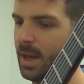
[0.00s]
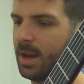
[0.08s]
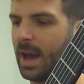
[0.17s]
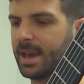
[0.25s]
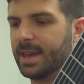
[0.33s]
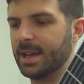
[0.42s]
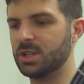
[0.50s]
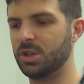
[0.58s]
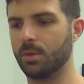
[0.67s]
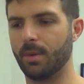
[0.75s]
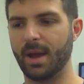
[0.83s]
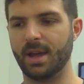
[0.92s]
And I guess
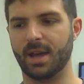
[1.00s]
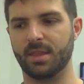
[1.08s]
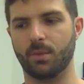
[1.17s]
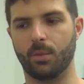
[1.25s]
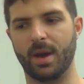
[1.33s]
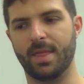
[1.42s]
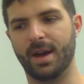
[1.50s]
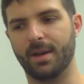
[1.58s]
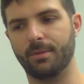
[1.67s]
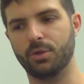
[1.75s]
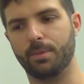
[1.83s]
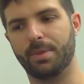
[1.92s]
you're right in the way
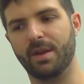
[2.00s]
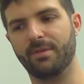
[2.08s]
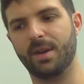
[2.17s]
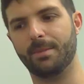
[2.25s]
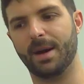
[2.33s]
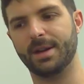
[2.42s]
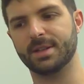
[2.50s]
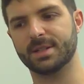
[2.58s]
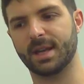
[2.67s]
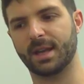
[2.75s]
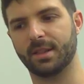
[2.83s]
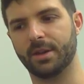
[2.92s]
that you pivot by just
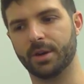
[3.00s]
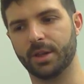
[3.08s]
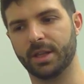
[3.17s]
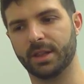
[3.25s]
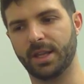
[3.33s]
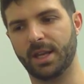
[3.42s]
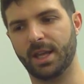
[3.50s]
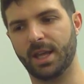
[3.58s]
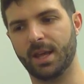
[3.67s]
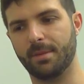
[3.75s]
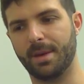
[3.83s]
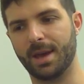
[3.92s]
like literally leaning
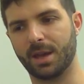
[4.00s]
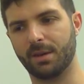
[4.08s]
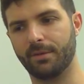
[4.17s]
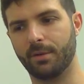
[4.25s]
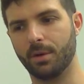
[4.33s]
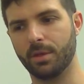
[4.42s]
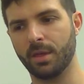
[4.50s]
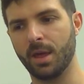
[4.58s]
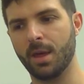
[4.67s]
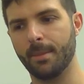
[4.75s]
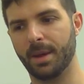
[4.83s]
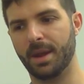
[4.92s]
it back and forth,
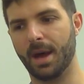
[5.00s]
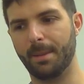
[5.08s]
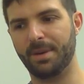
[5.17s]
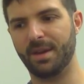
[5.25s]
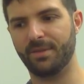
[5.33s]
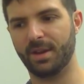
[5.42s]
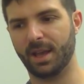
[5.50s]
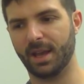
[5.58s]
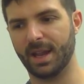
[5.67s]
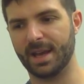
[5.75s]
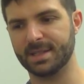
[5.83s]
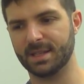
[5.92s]
but not pivoting
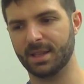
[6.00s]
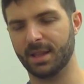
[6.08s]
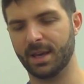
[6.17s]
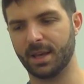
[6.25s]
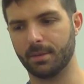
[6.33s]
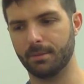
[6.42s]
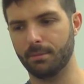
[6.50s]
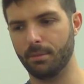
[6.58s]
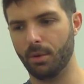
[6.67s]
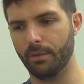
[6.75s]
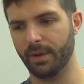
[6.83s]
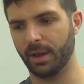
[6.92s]
it as in like
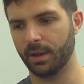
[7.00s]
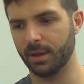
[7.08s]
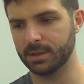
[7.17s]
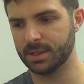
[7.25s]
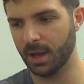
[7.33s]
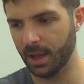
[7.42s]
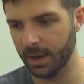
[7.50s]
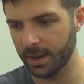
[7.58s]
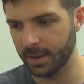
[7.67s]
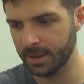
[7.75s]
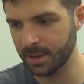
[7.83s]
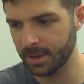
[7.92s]
moving a
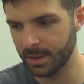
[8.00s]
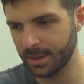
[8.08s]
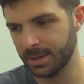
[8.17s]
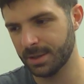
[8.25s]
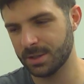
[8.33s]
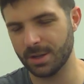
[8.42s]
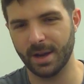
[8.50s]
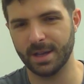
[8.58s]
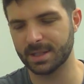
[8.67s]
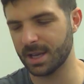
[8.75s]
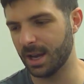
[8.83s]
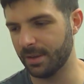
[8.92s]
ton. Sorry,
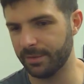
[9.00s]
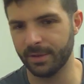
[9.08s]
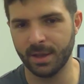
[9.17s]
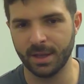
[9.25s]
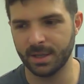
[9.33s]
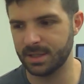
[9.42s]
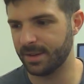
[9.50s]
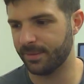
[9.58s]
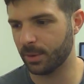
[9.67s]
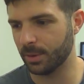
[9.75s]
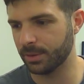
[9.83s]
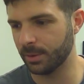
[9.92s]
it's kind of
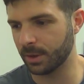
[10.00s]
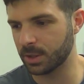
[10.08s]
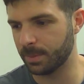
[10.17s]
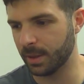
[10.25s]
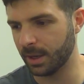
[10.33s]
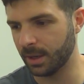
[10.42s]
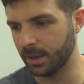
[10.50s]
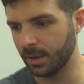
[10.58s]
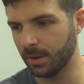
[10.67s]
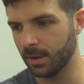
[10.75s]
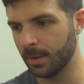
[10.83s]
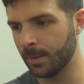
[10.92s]
difficult to explain
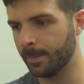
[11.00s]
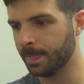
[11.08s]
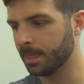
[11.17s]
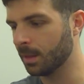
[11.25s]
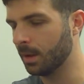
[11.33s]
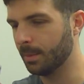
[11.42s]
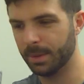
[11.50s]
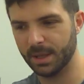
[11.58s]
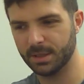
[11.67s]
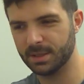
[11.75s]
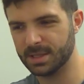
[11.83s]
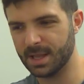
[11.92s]
here.
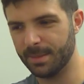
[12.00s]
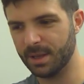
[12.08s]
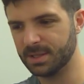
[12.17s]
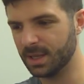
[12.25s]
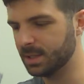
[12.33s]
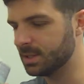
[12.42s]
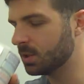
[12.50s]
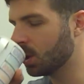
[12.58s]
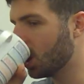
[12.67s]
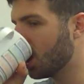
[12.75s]
But does that make sense?